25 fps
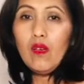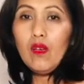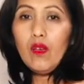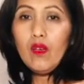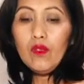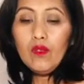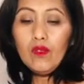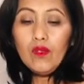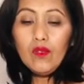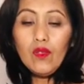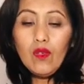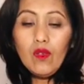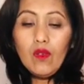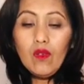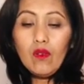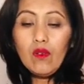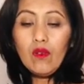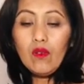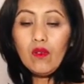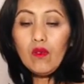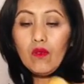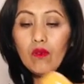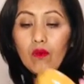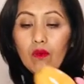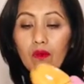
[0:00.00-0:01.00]

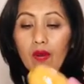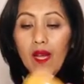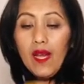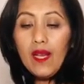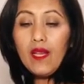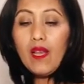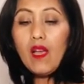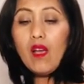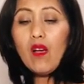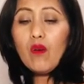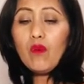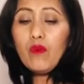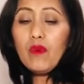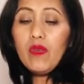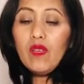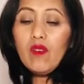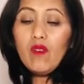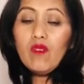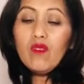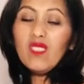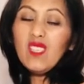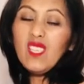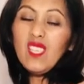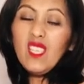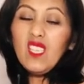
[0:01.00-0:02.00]
So right now we
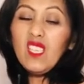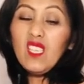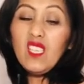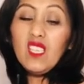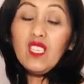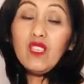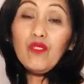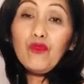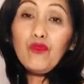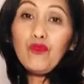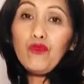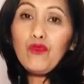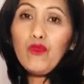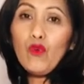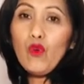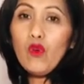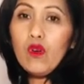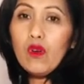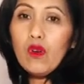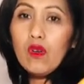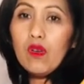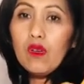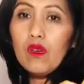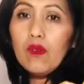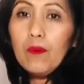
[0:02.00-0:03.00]
only need
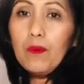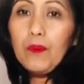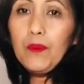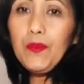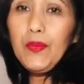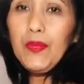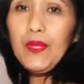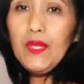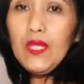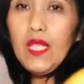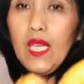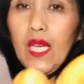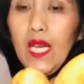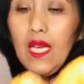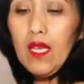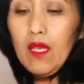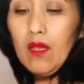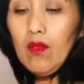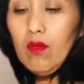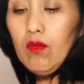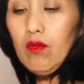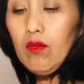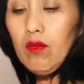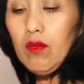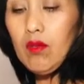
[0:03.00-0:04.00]
4
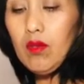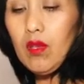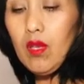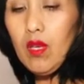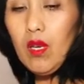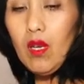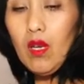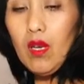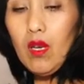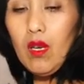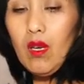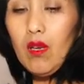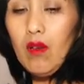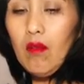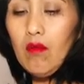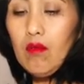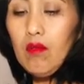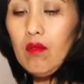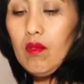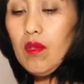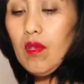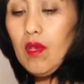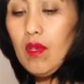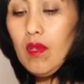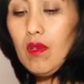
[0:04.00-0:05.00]
potatoes.
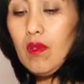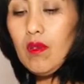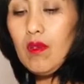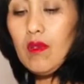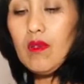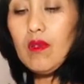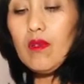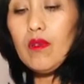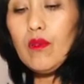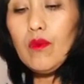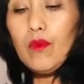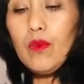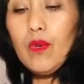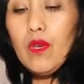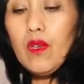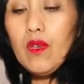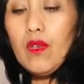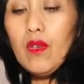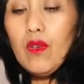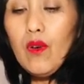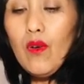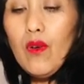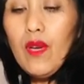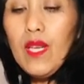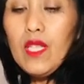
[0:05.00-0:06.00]
So
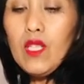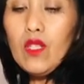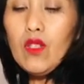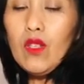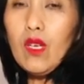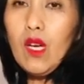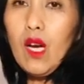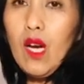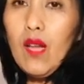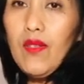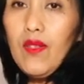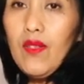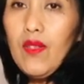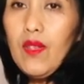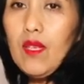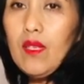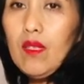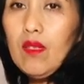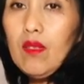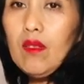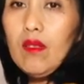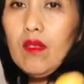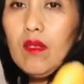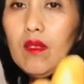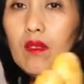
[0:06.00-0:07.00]
we're going to cut
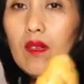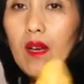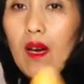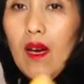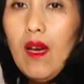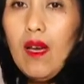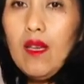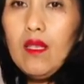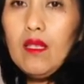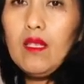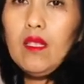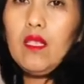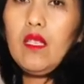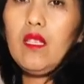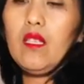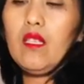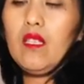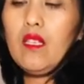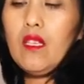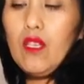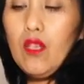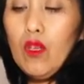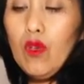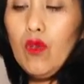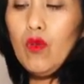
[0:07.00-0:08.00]
these guys
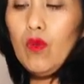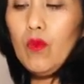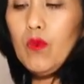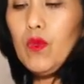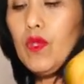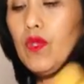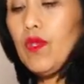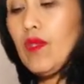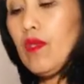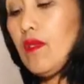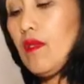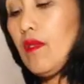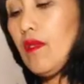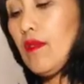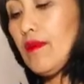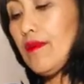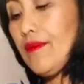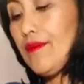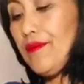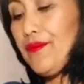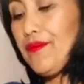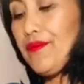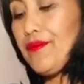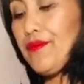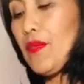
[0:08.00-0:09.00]
in cubes. So
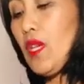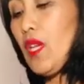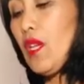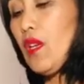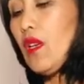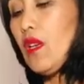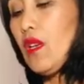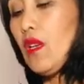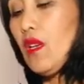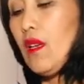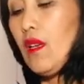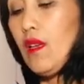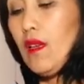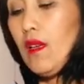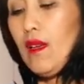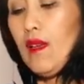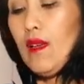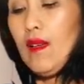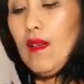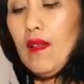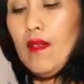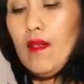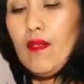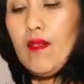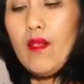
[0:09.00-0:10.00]

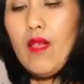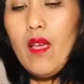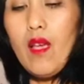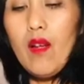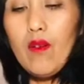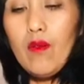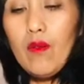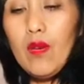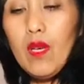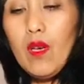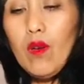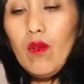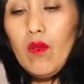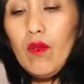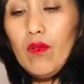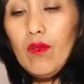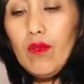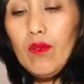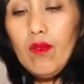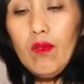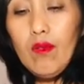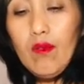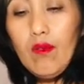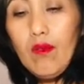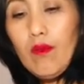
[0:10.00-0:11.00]
there we go.
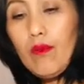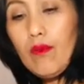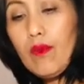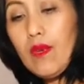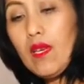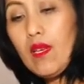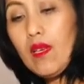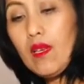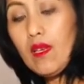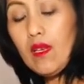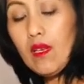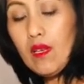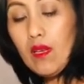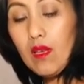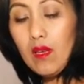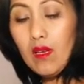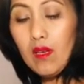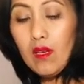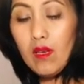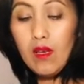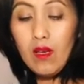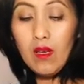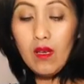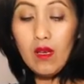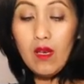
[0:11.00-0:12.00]
So
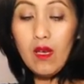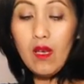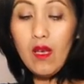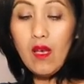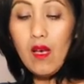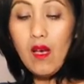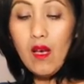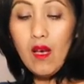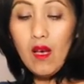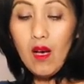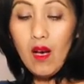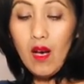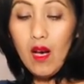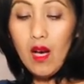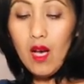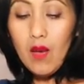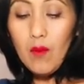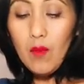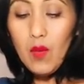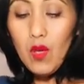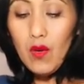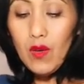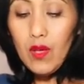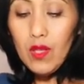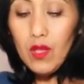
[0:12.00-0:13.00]

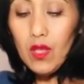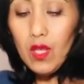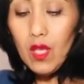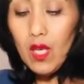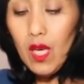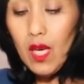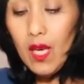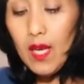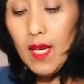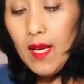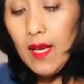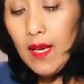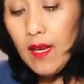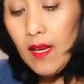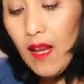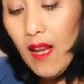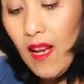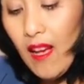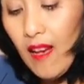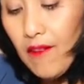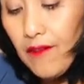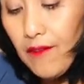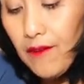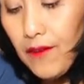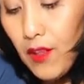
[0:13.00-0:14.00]
I'm going to cut it in
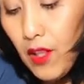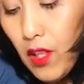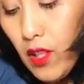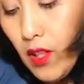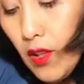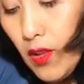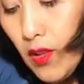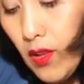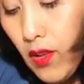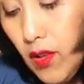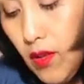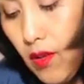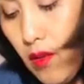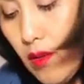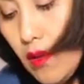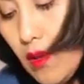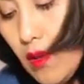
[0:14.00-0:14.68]
half first.